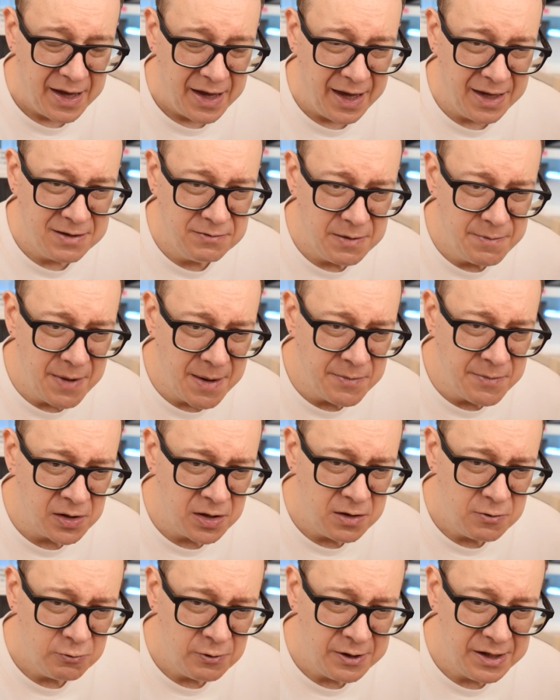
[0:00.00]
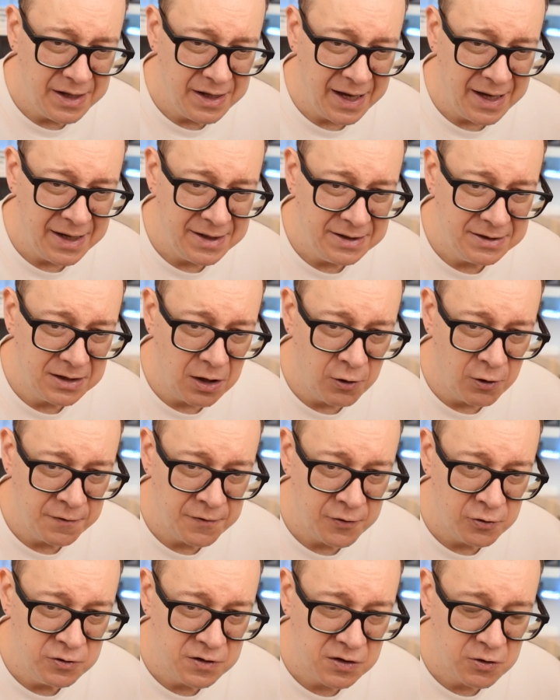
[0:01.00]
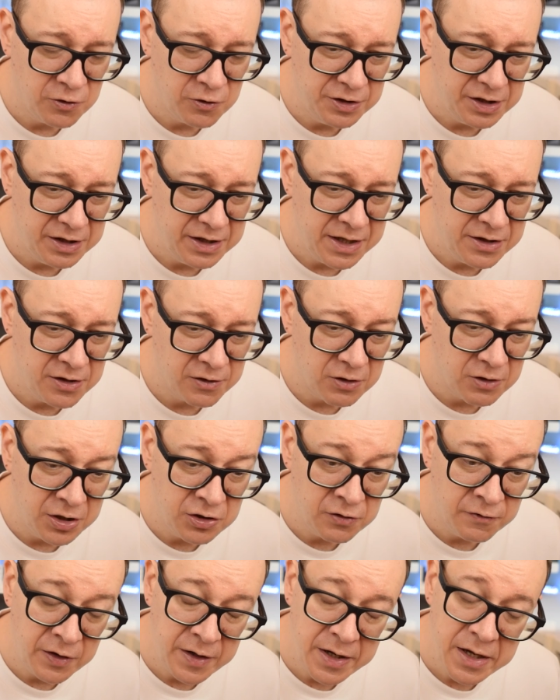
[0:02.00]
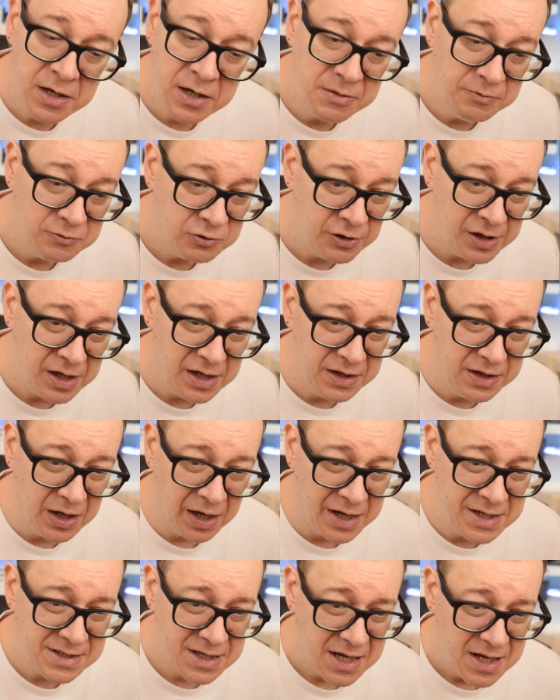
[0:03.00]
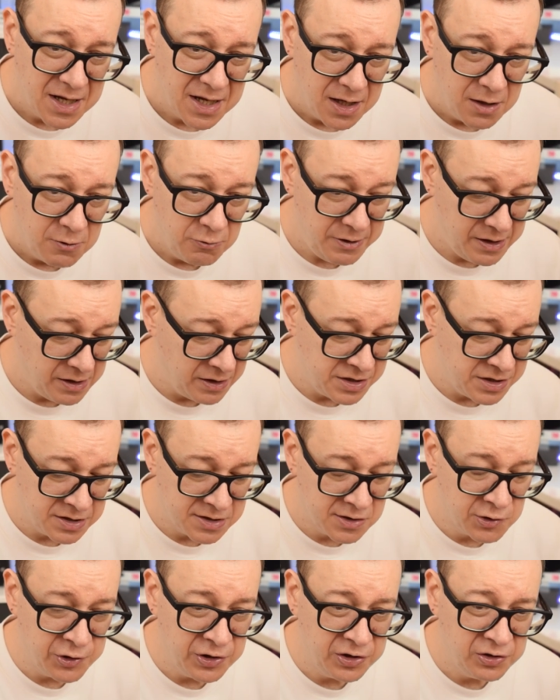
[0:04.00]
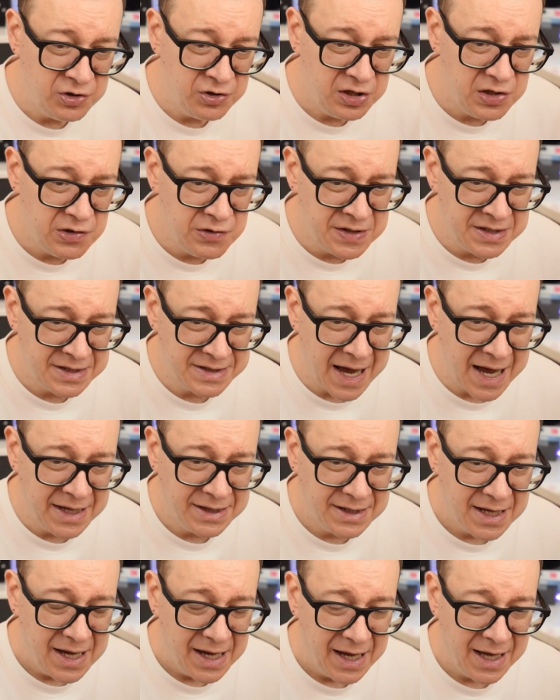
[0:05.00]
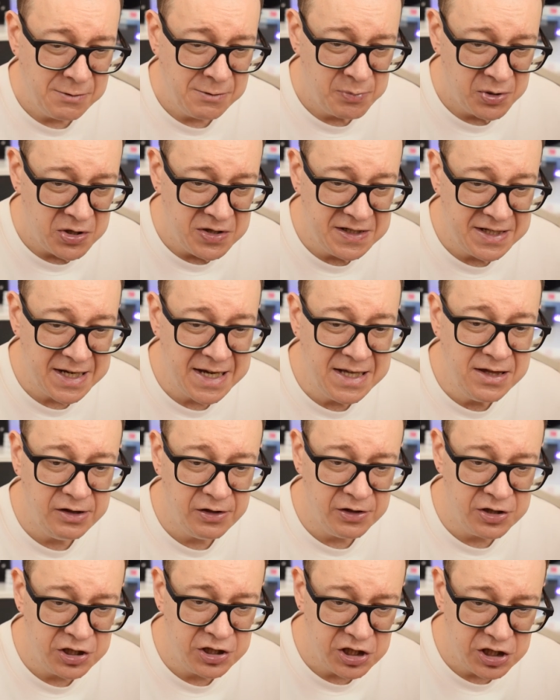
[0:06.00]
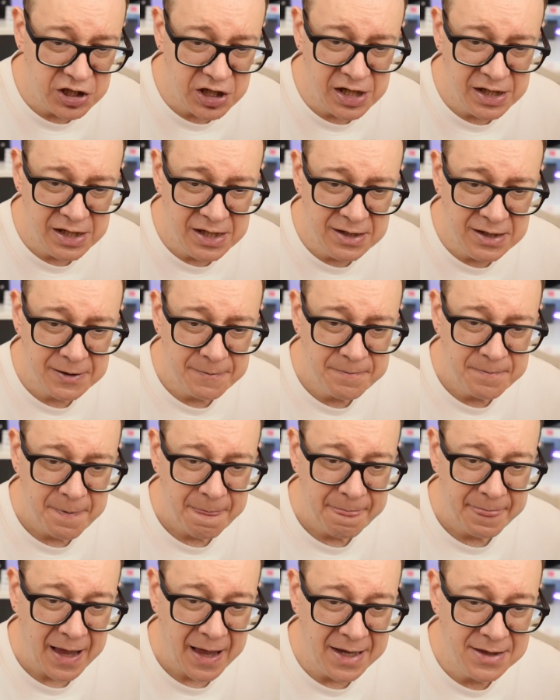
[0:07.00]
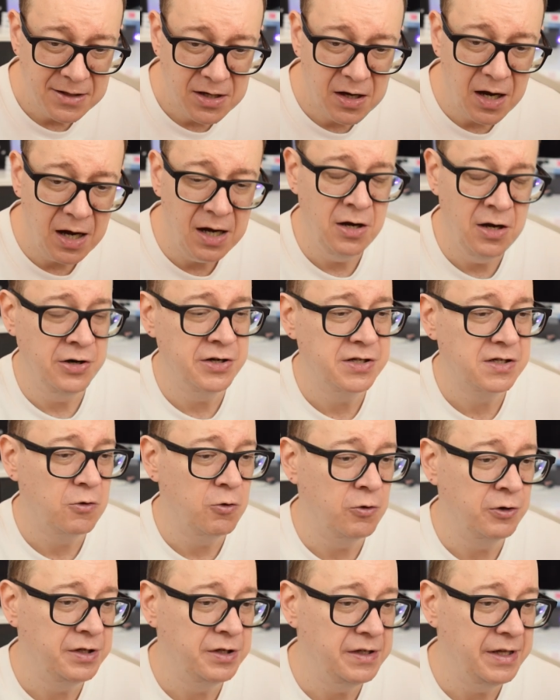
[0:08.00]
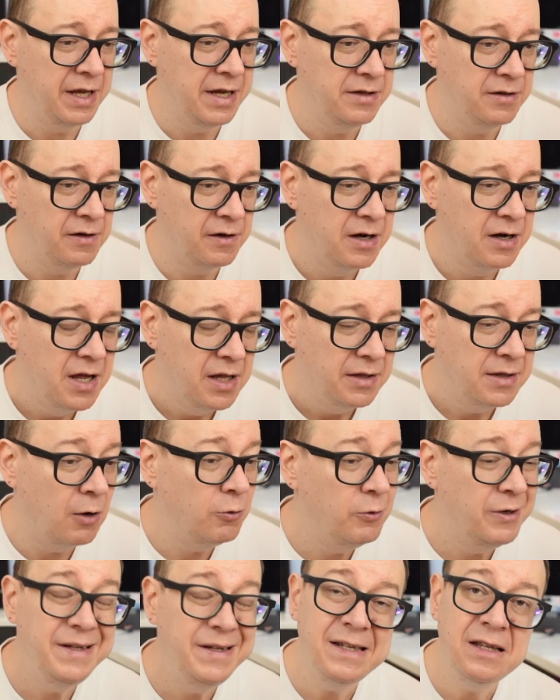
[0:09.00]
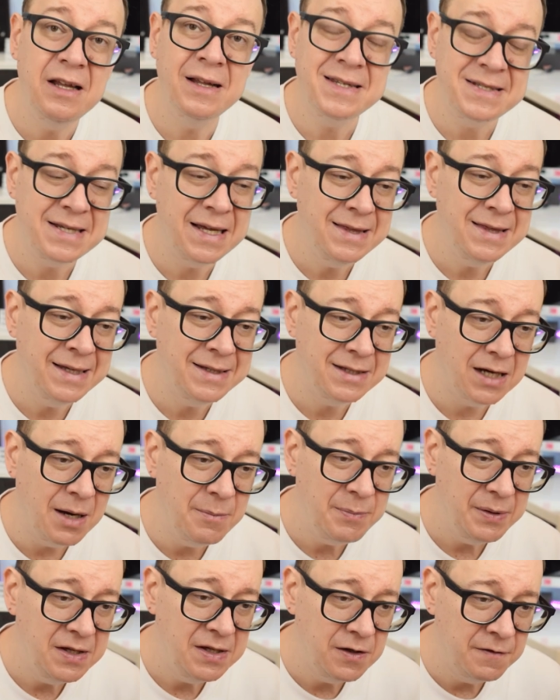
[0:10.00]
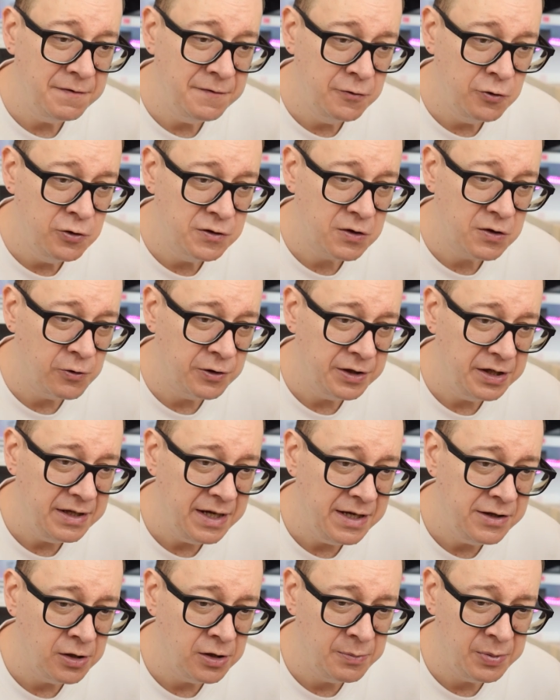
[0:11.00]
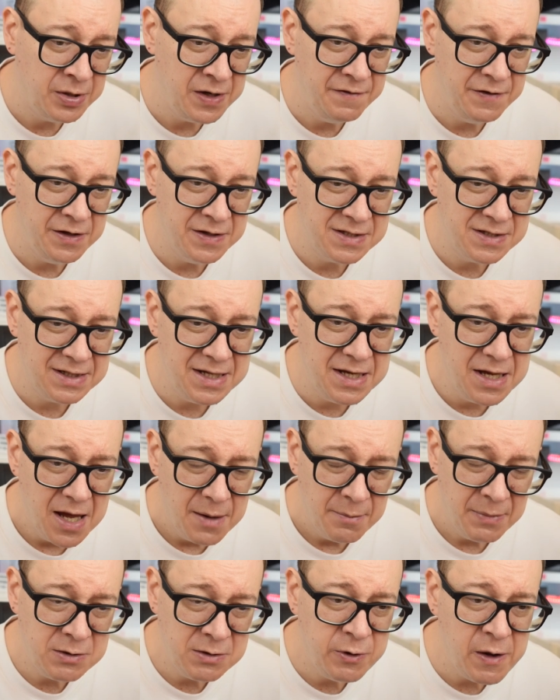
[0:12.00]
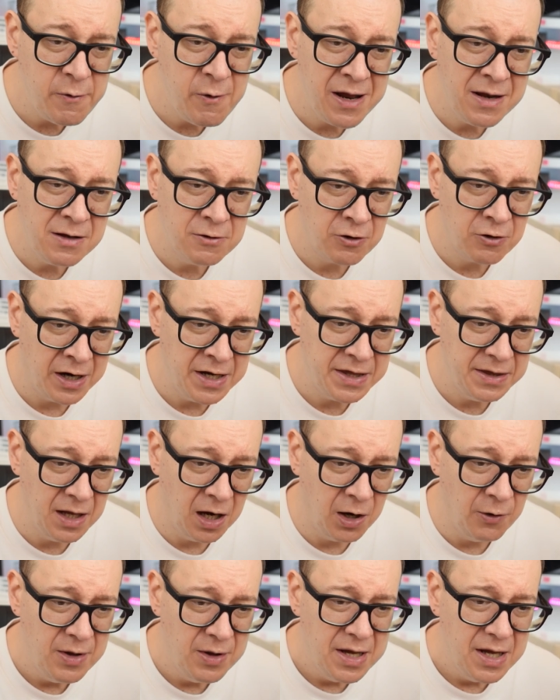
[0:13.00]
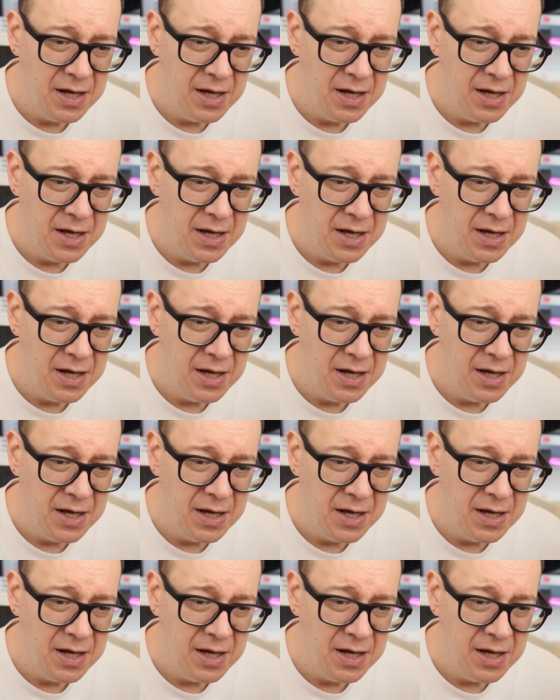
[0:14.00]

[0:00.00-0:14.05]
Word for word: And remember, we added our fruits coordinator right over here. Really nice. We are just going to use that and present a sheet and colors coordinator. Now, we did not set that up in the fruits coordinator previously, but we will right now.